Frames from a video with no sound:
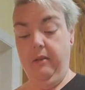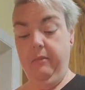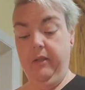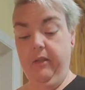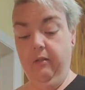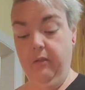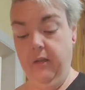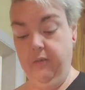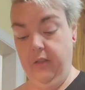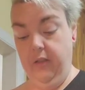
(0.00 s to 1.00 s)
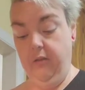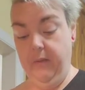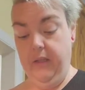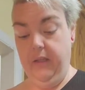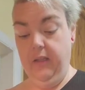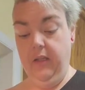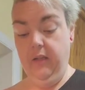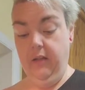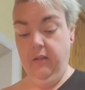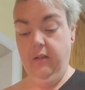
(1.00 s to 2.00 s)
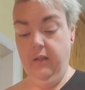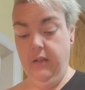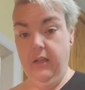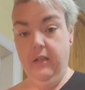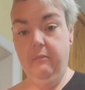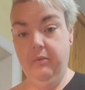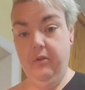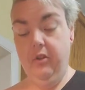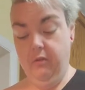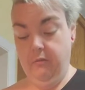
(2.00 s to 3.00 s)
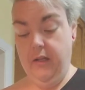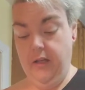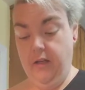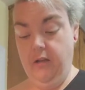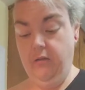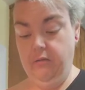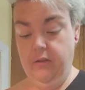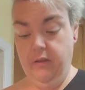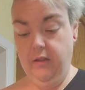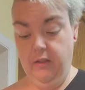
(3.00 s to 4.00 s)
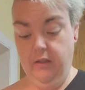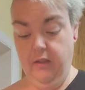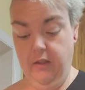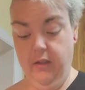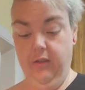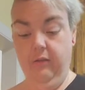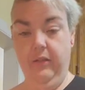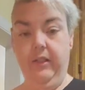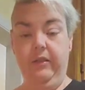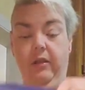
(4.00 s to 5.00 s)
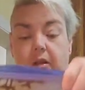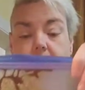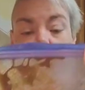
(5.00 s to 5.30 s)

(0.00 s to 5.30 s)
I mix it around a little bit in there, push it around so it gets all